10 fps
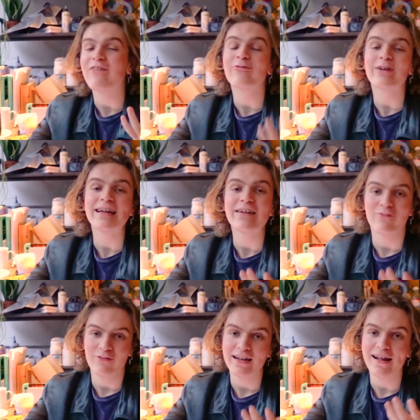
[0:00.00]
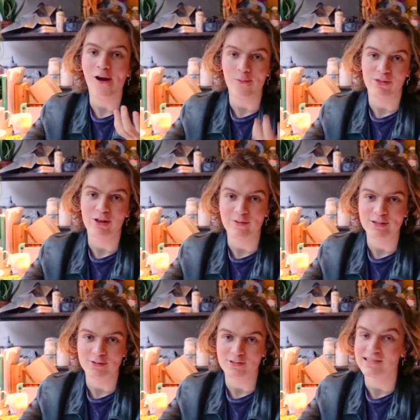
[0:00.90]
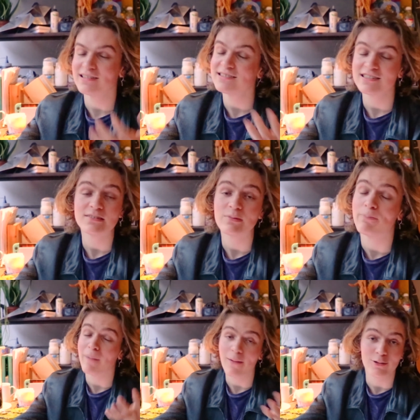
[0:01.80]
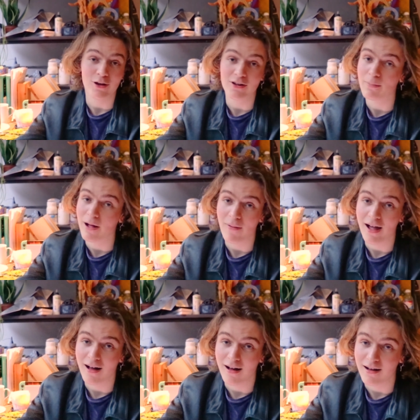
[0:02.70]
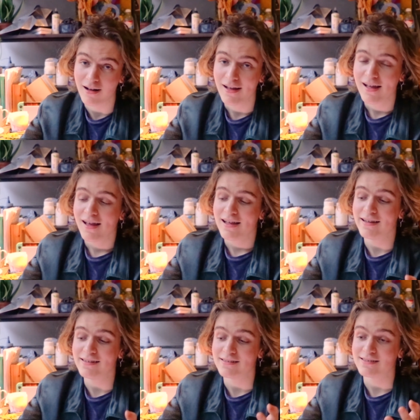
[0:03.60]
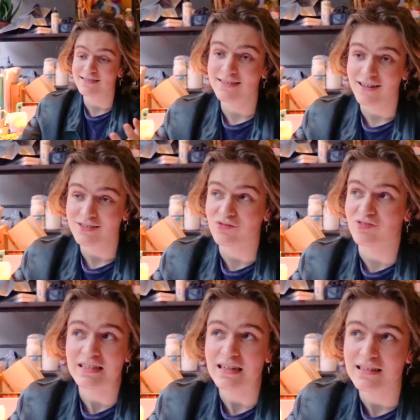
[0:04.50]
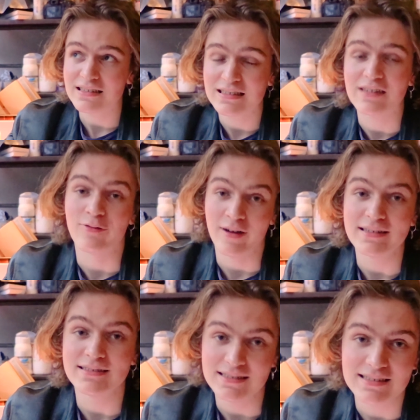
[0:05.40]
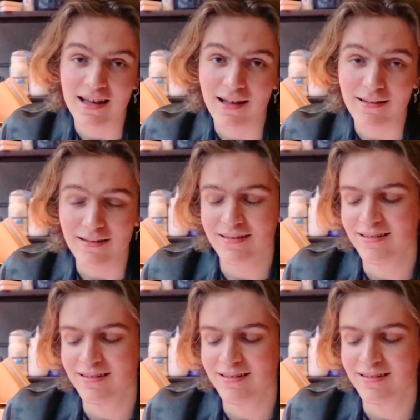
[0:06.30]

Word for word: really, really hope that you enjoyed listening to me babble on about my art in such ridiculously great great detail.